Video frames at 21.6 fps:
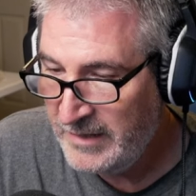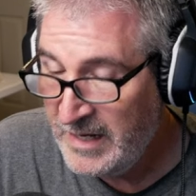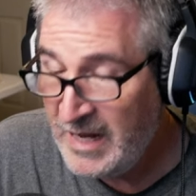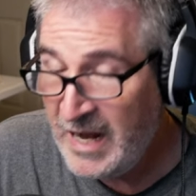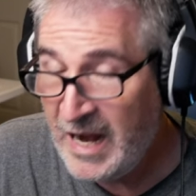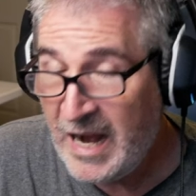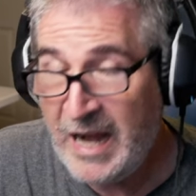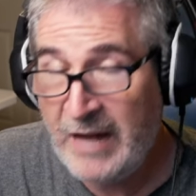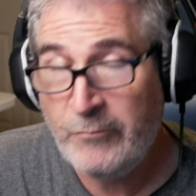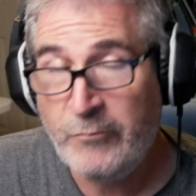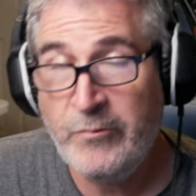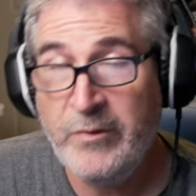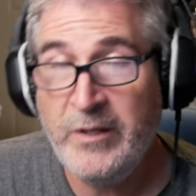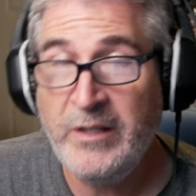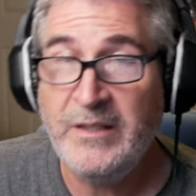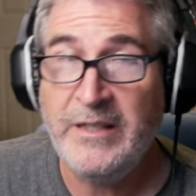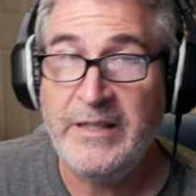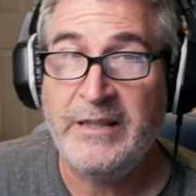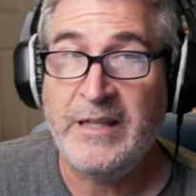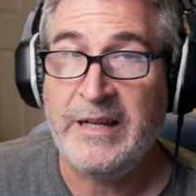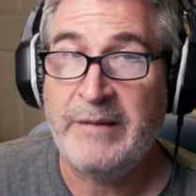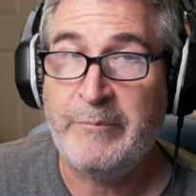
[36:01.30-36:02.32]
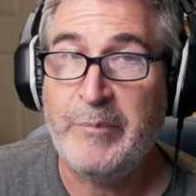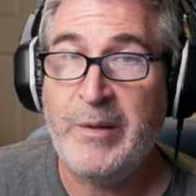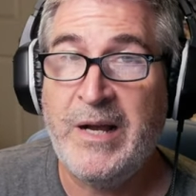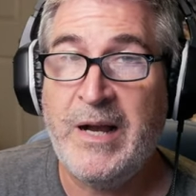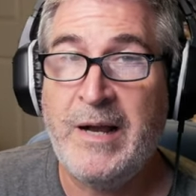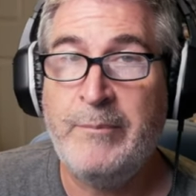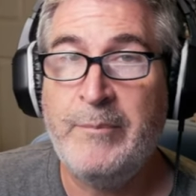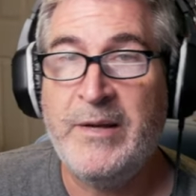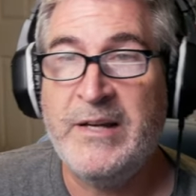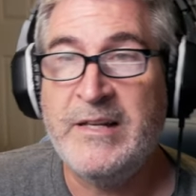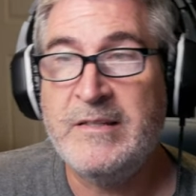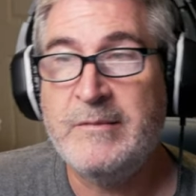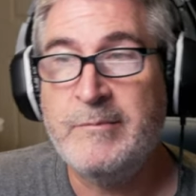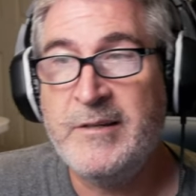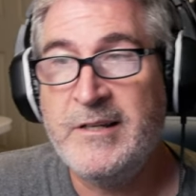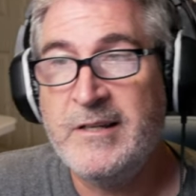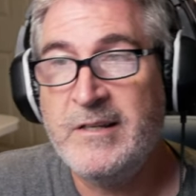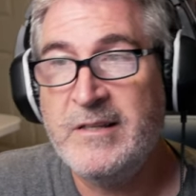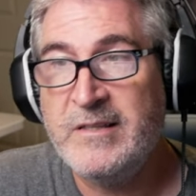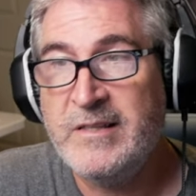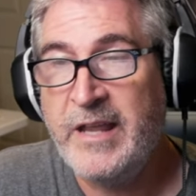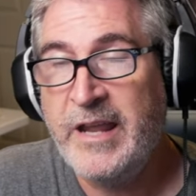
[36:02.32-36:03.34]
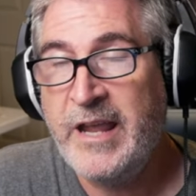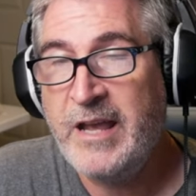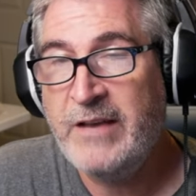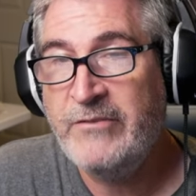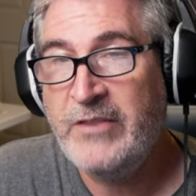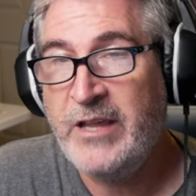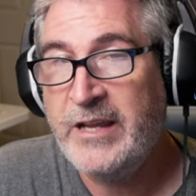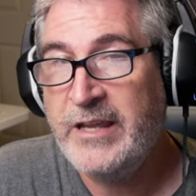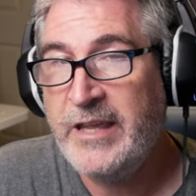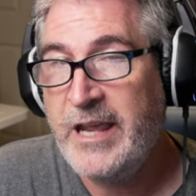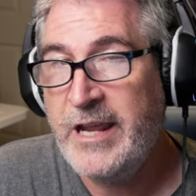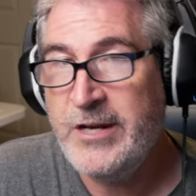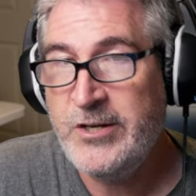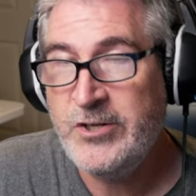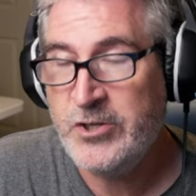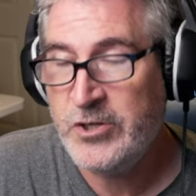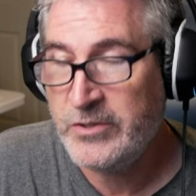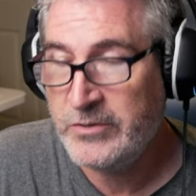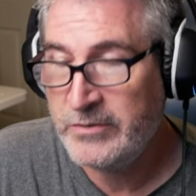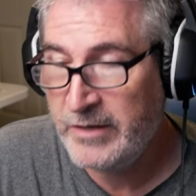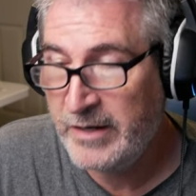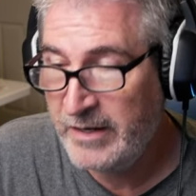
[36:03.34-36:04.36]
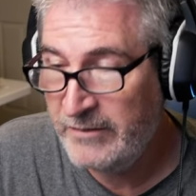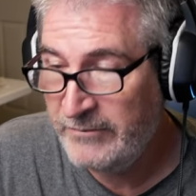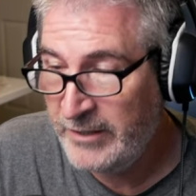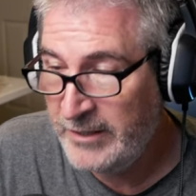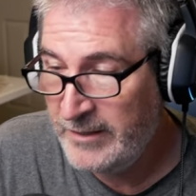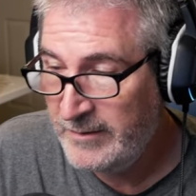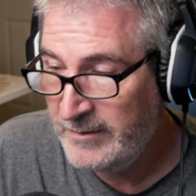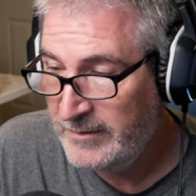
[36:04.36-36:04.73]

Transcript: I really like Popeyes because they have that Cajun gravy.